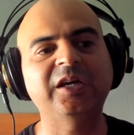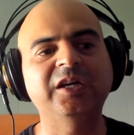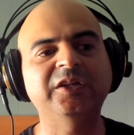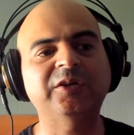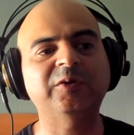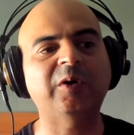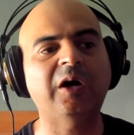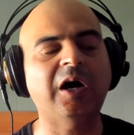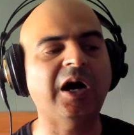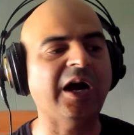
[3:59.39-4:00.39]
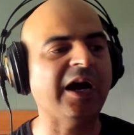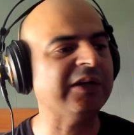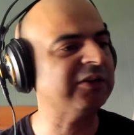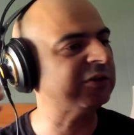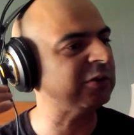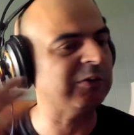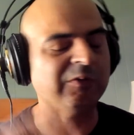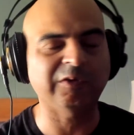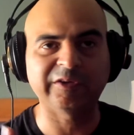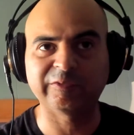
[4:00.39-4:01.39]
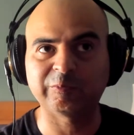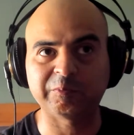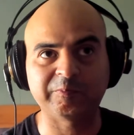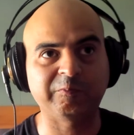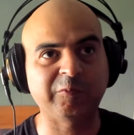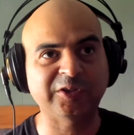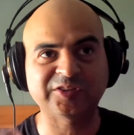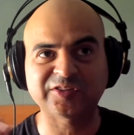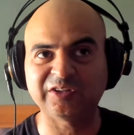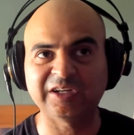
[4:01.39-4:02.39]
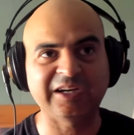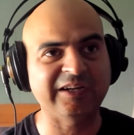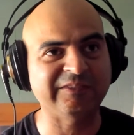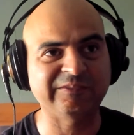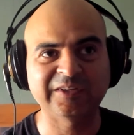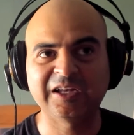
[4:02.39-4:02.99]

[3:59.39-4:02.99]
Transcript: you know I don't know if we still have